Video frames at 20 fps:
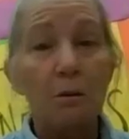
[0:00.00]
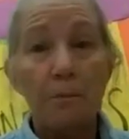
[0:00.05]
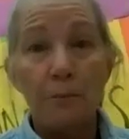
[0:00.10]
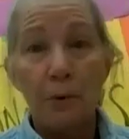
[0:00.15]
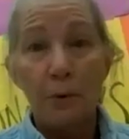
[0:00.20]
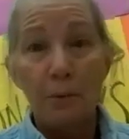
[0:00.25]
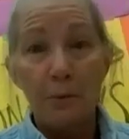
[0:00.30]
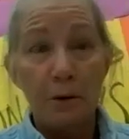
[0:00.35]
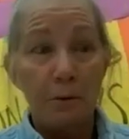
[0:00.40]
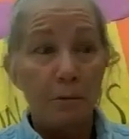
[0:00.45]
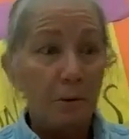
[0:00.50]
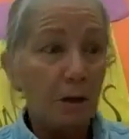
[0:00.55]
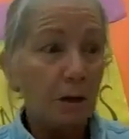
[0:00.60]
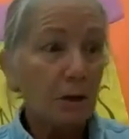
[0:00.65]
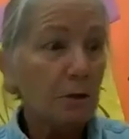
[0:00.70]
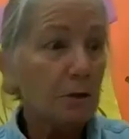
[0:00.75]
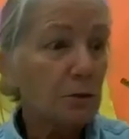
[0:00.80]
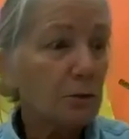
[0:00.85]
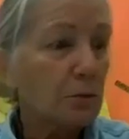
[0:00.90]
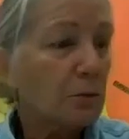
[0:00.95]
permanent
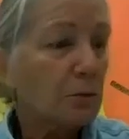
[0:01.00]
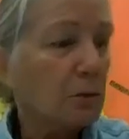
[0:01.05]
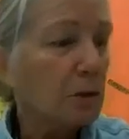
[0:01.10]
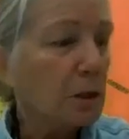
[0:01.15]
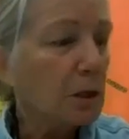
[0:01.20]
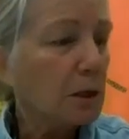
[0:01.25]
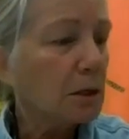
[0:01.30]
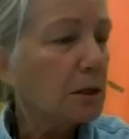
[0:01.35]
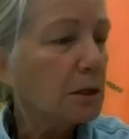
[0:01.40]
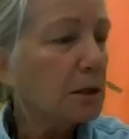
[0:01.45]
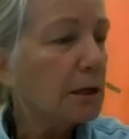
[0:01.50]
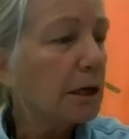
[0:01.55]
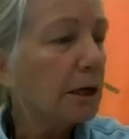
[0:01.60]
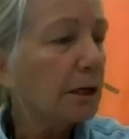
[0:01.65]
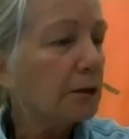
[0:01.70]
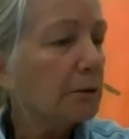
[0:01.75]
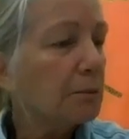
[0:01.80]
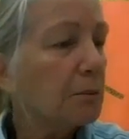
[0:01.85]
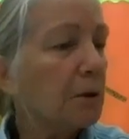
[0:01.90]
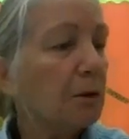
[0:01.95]
markers would work.
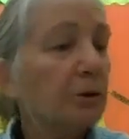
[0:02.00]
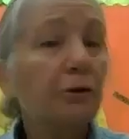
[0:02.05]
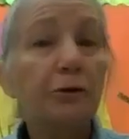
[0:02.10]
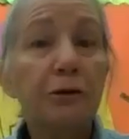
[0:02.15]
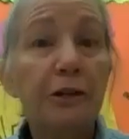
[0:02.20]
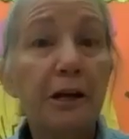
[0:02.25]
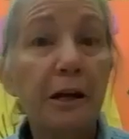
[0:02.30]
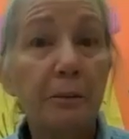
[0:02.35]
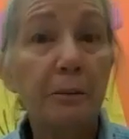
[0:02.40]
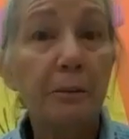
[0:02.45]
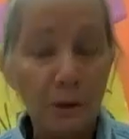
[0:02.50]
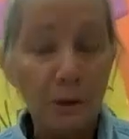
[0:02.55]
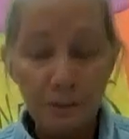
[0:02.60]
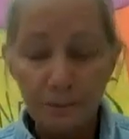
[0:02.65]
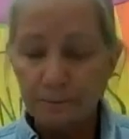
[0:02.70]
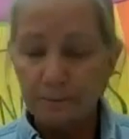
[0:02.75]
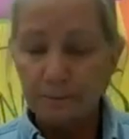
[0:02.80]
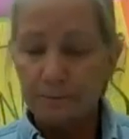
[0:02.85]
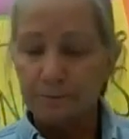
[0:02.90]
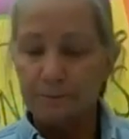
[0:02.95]
Get them on your table.